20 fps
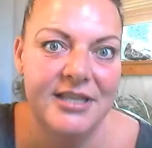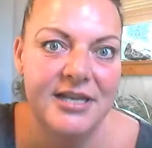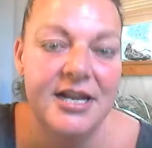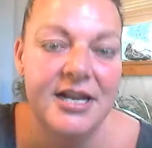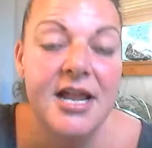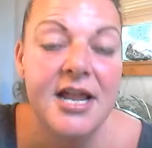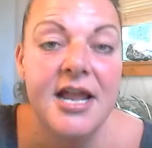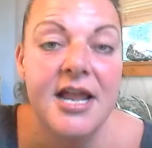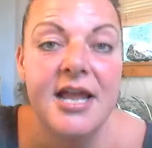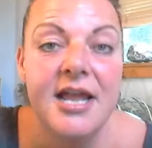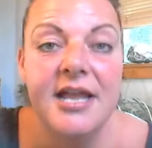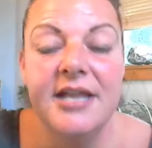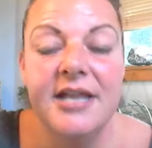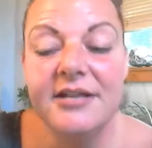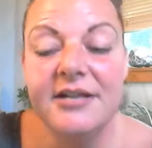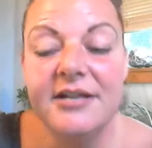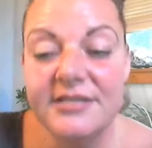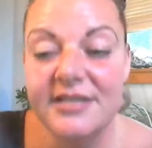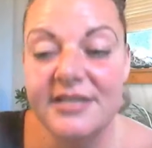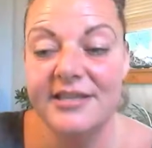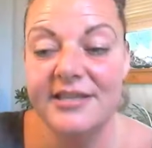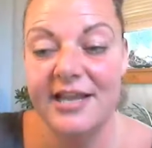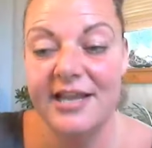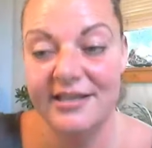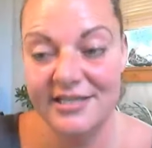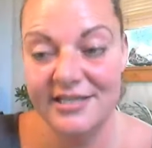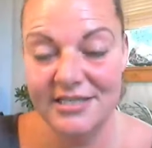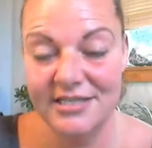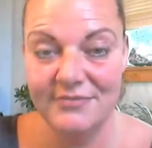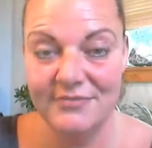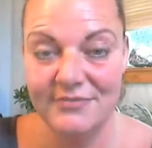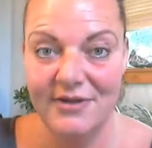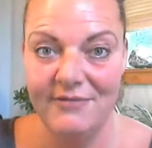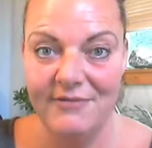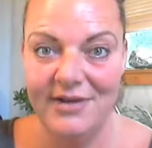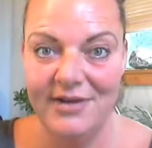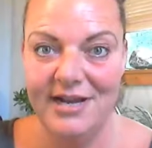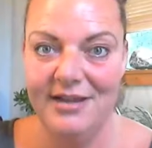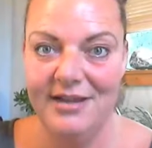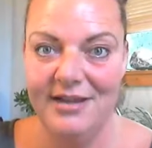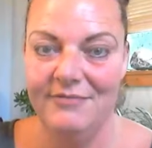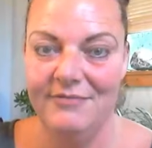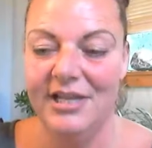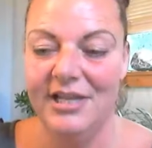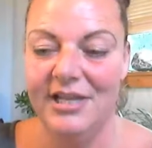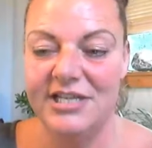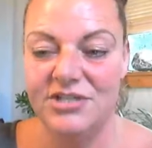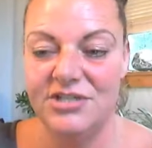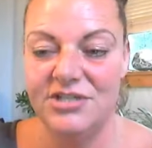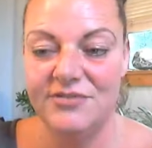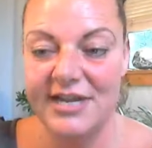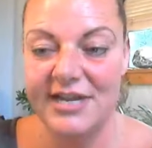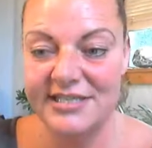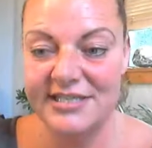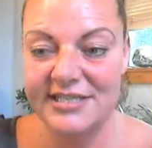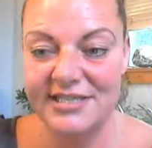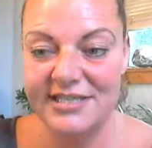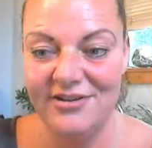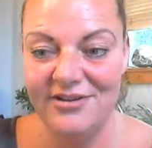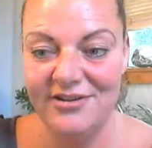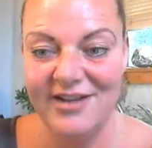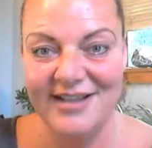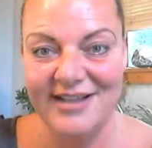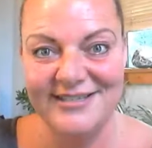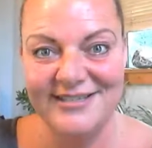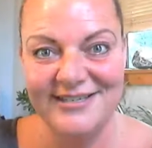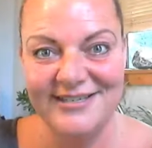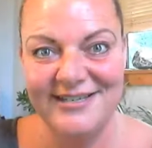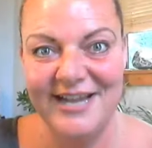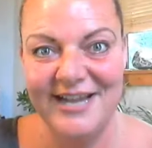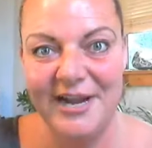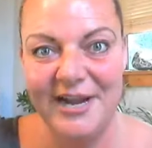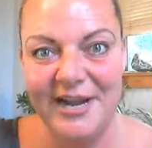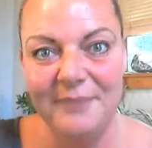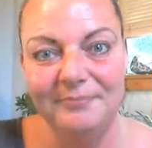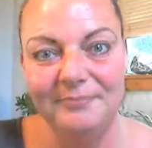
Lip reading: And here's the thing. This is what I want to really stress to you guys today.